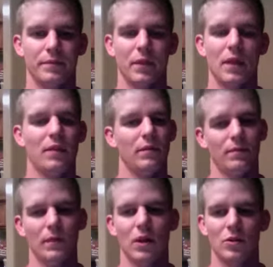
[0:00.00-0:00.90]
and
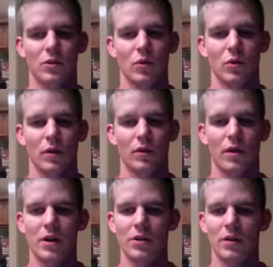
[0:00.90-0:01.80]
also according to their
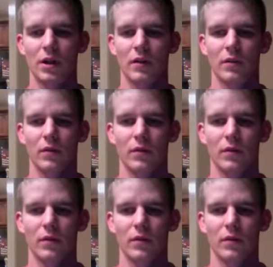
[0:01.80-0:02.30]
energy level.